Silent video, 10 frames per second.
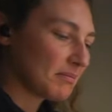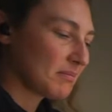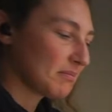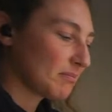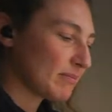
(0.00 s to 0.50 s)

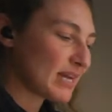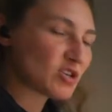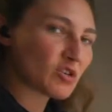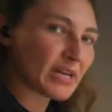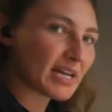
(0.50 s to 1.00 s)

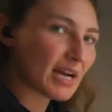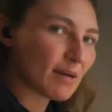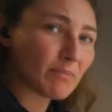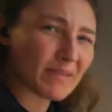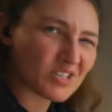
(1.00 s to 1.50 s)
measuring cup.
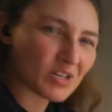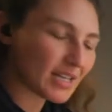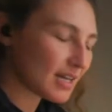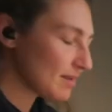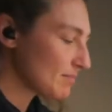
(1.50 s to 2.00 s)
Let's
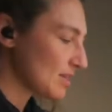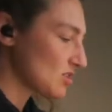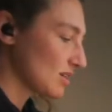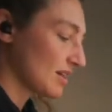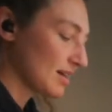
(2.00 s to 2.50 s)

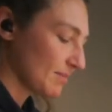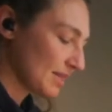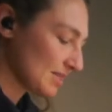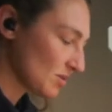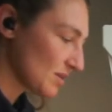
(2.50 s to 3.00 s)

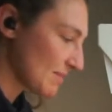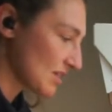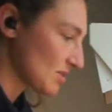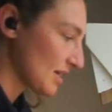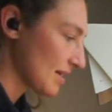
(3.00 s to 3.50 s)
call it
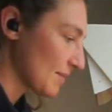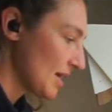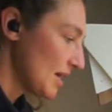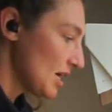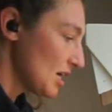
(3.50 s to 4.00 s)
measuring cup.
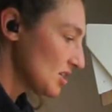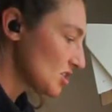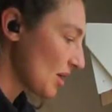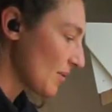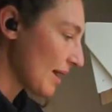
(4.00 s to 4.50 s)

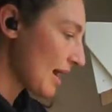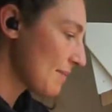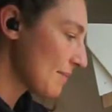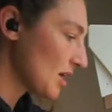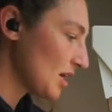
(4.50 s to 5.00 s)
So
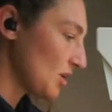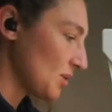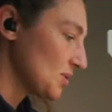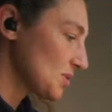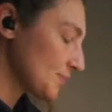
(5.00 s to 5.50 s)
I'm going to
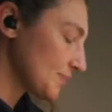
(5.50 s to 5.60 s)
use